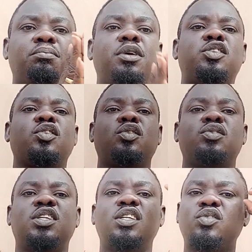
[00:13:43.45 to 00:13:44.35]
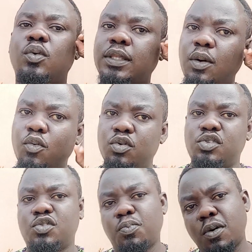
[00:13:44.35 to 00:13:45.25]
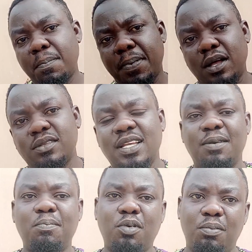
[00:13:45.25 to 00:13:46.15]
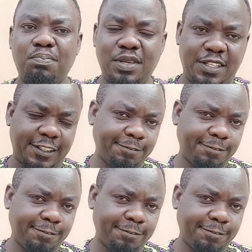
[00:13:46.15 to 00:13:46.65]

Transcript: make sure you change water once, pump out and pump in.